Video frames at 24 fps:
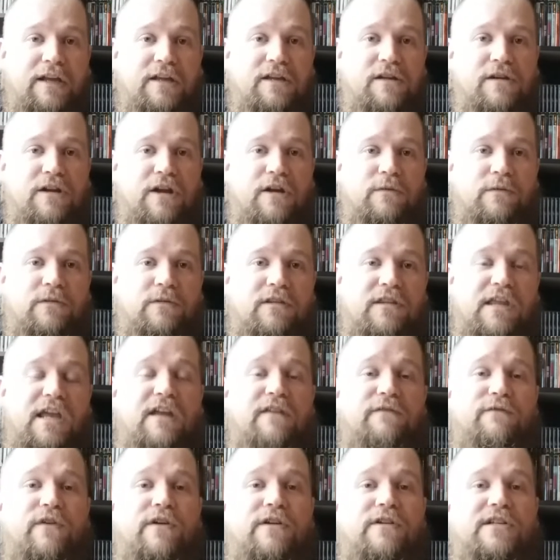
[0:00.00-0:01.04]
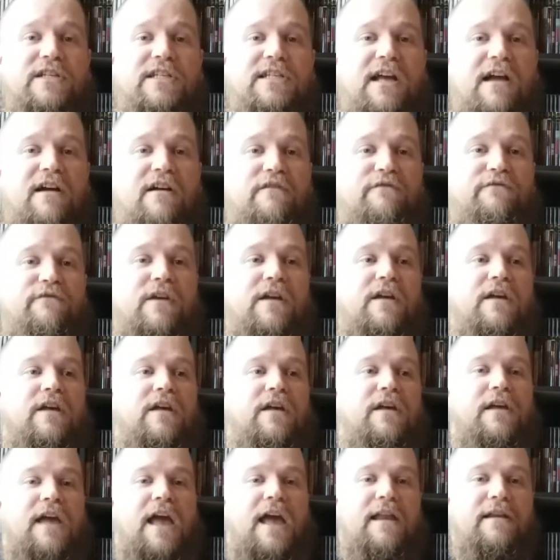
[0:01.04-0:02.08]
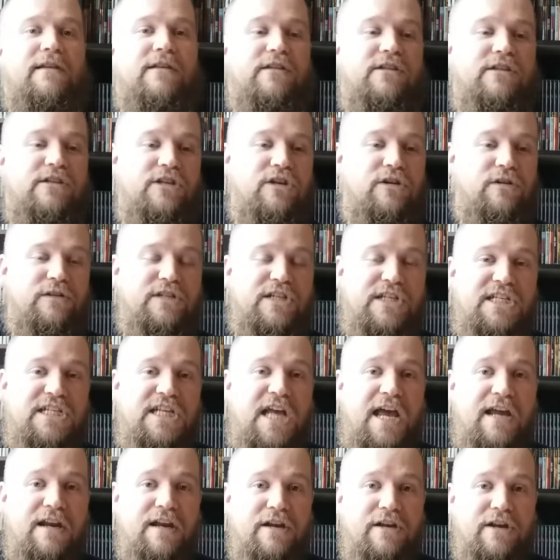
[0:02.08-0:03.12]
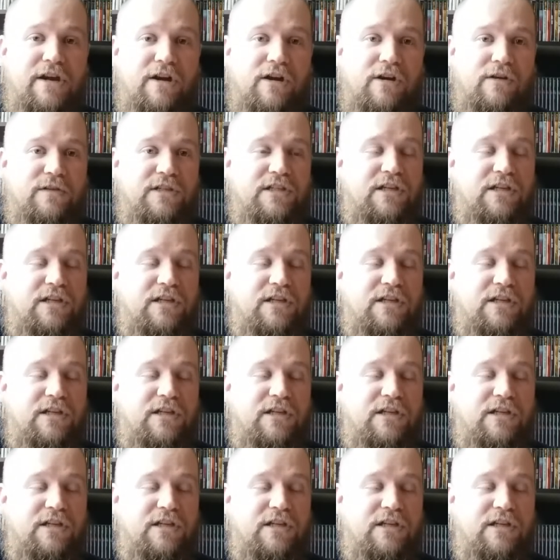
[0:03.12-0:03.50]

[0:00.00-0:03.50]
You know, think for yourself and you know decide on your own.